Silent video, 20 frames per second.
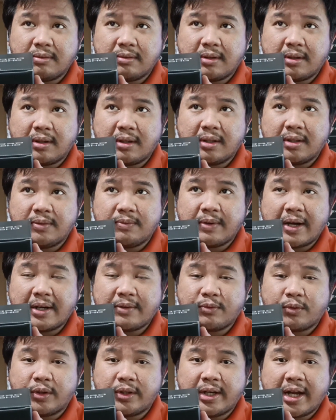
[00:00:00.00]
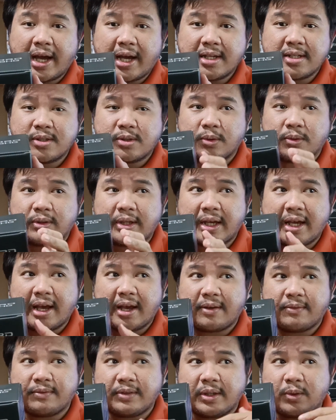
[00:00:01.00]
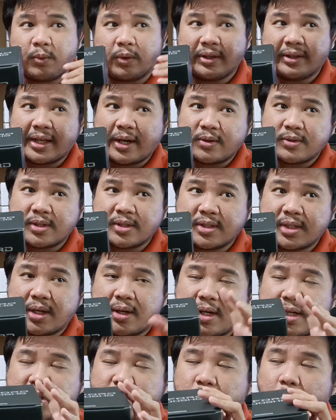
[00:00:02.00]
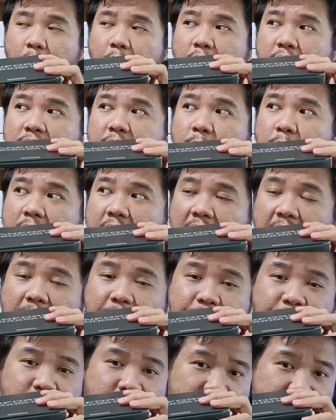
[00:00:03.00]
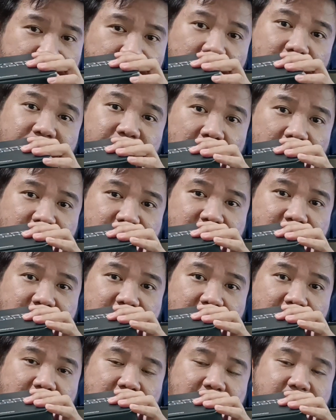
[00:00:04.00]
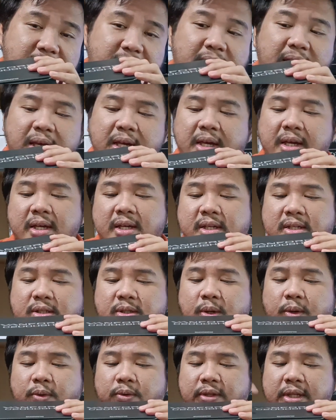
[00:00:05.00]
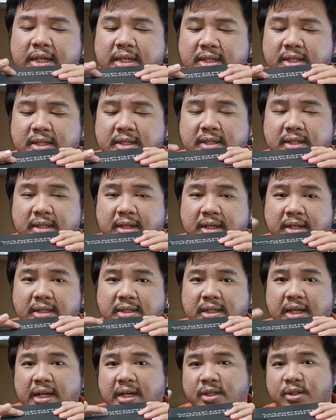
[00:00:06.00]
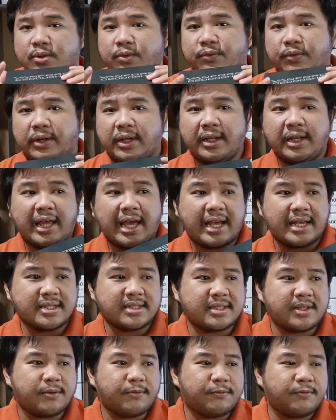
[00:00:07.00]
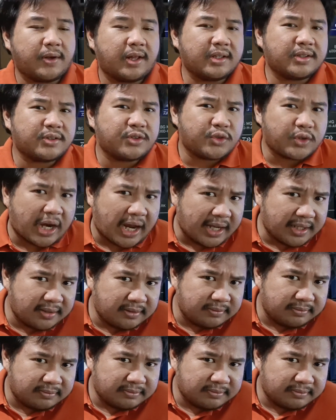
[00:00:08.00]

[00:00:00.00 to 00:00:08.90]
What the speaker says: the Vanford has, so they have the 1000 series all the way up to the 5000 series. So this series of reel has the felt drag,